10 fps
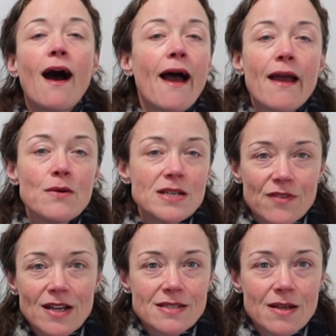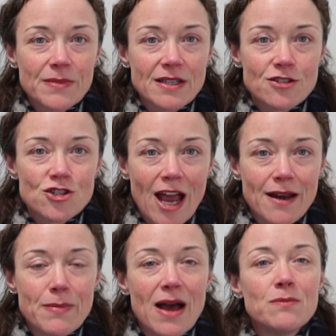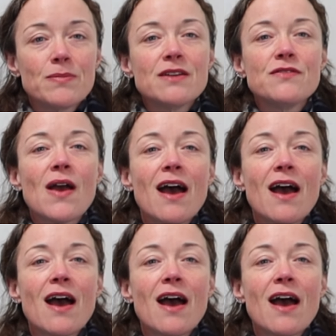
I always find something to chat about, but if you